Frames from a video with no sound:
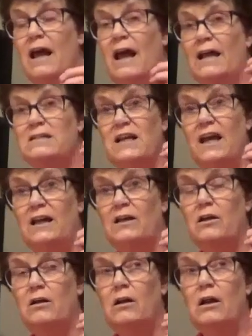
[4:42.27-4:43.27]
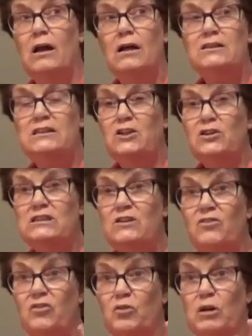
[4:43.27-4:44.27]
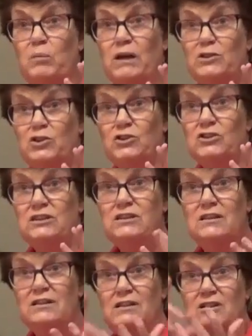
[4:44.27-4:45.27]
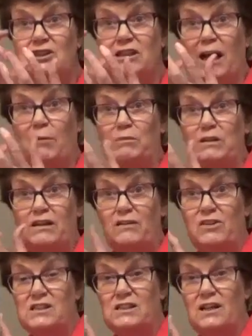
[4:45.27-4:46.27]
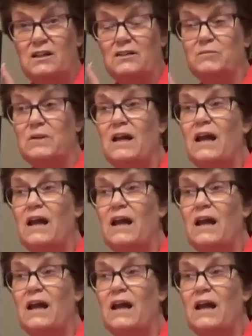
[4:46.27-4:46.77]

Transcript: had taken a series of 3 pictures snapped of the sun.